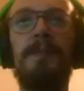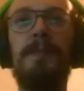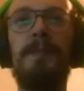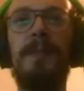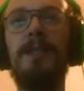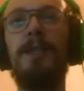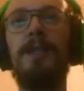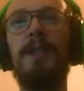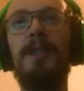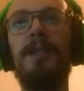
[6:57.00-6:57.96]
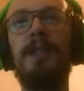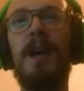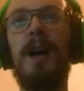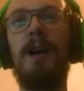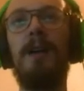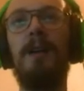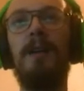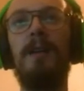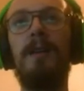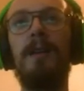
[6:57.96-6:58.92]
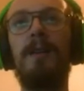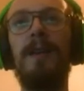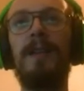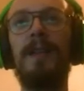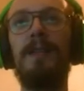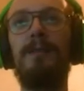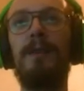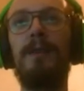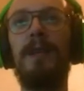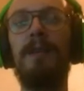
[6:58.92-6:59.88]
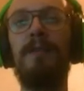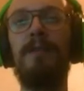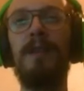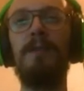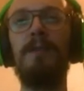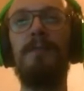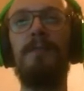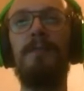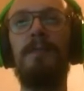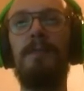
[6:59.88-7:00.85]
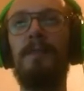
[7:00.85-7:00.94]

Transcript: These changes are quite nice for the laning phase, but